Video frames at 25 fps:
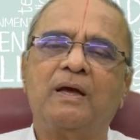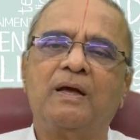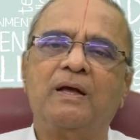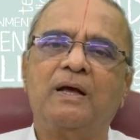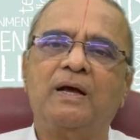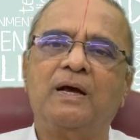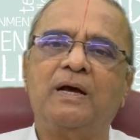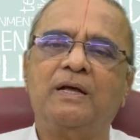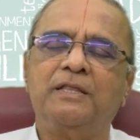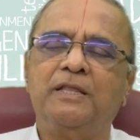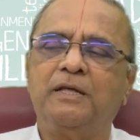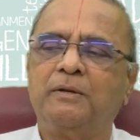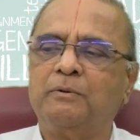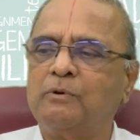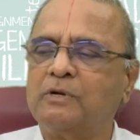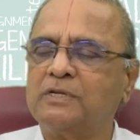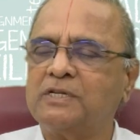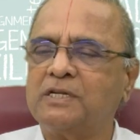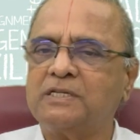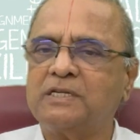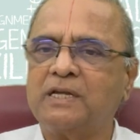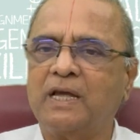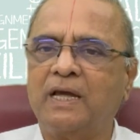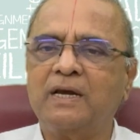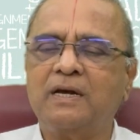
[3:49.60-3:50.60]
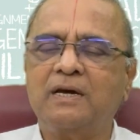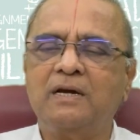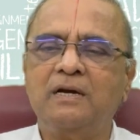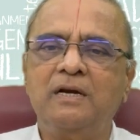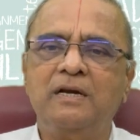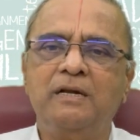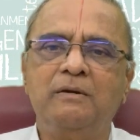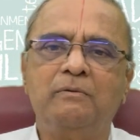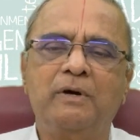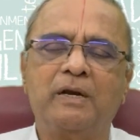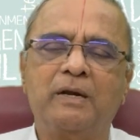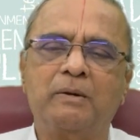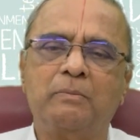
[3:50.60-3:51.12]
And there was a cycle,
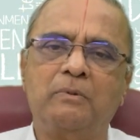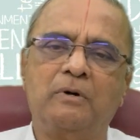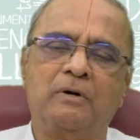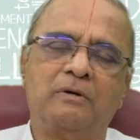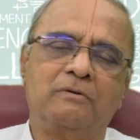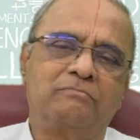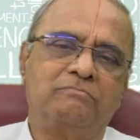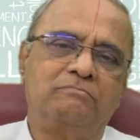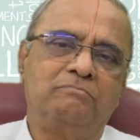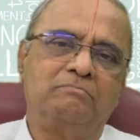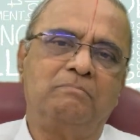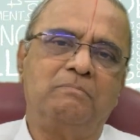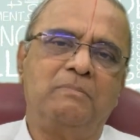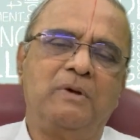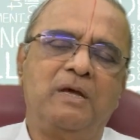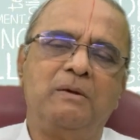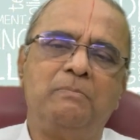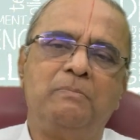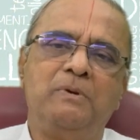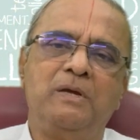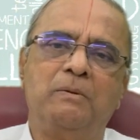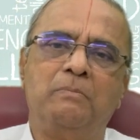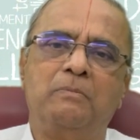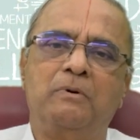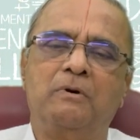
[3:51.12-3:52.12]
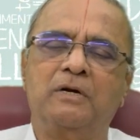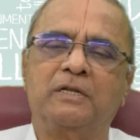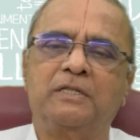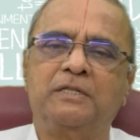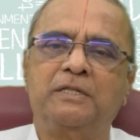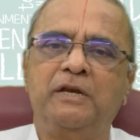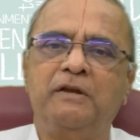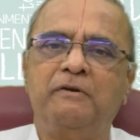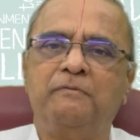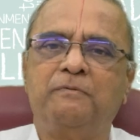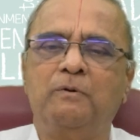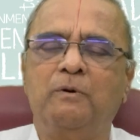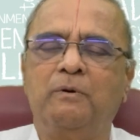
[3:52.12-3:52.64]
you were about maybe about
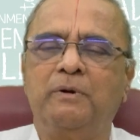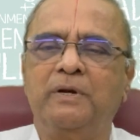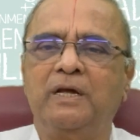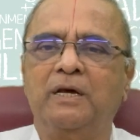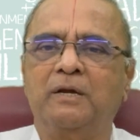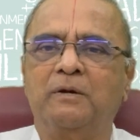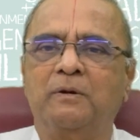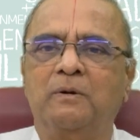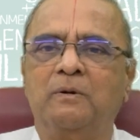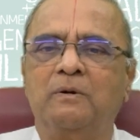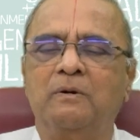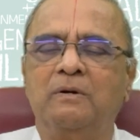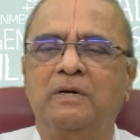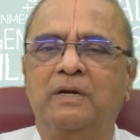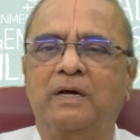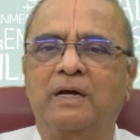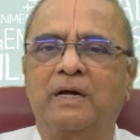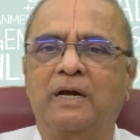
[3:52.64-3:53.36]
three, four year old,